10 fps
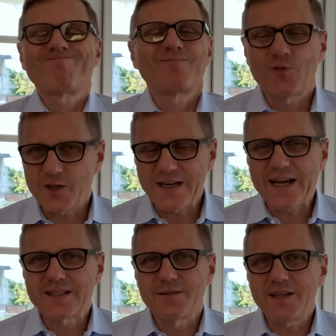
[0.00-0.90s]
not an
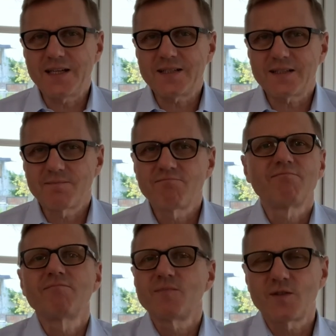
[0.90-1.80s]
activist,
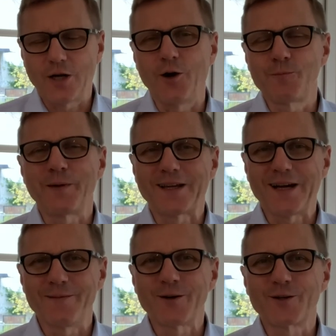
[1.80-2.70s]
don't
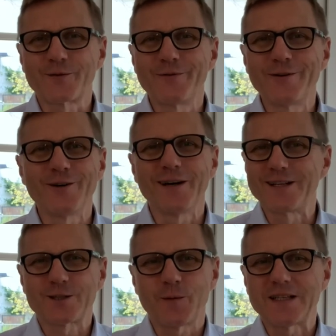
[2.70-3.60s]
become an entrepreneur.
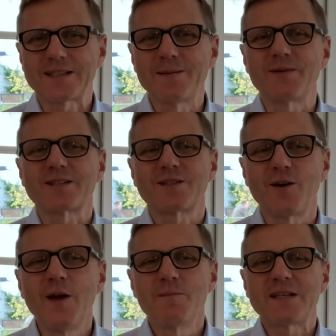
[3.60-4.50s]
It's quite simple.
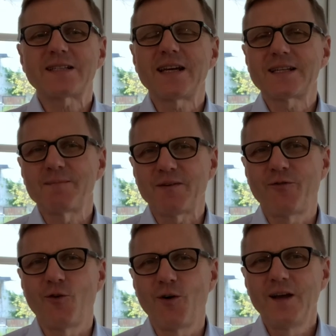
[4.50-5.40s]
So mistake number
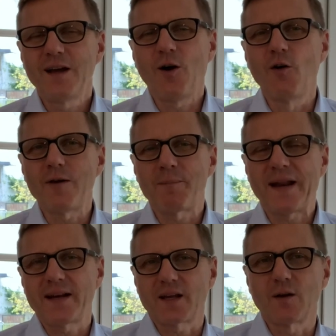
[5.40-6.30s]
4,
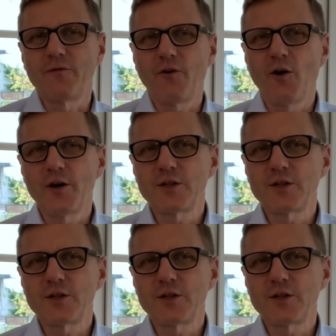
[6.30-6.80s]
over-planning. Avoid